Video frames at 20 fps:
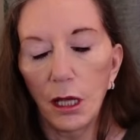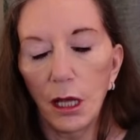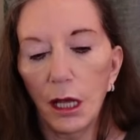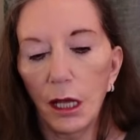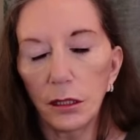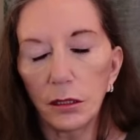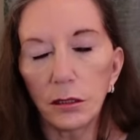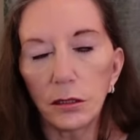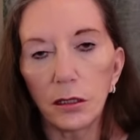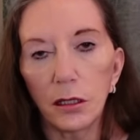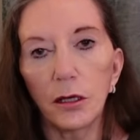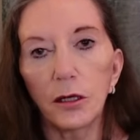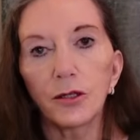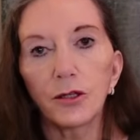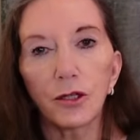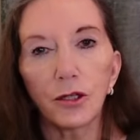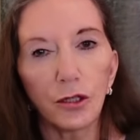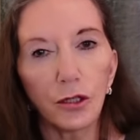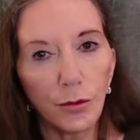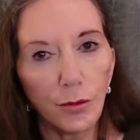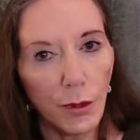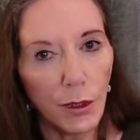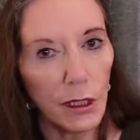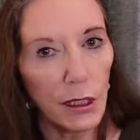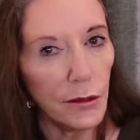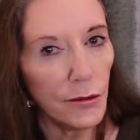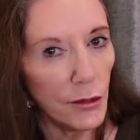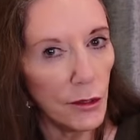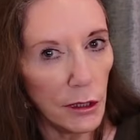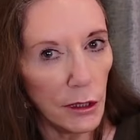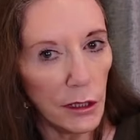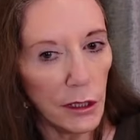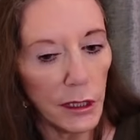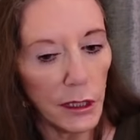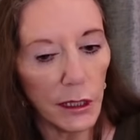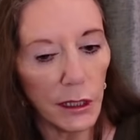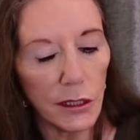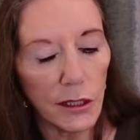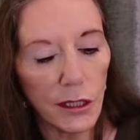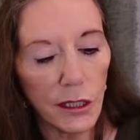and I do believe the
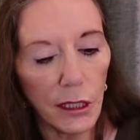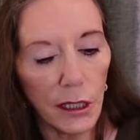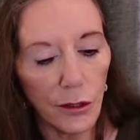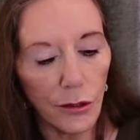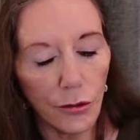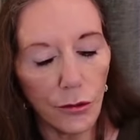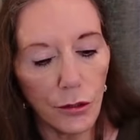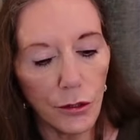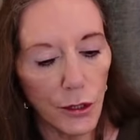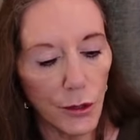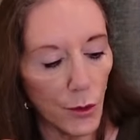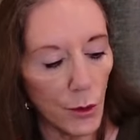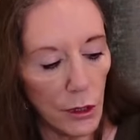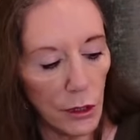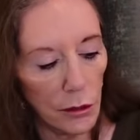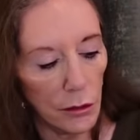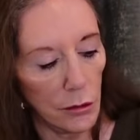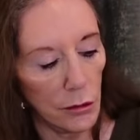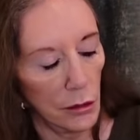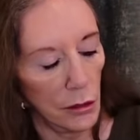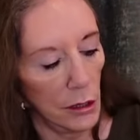lining is leather as well.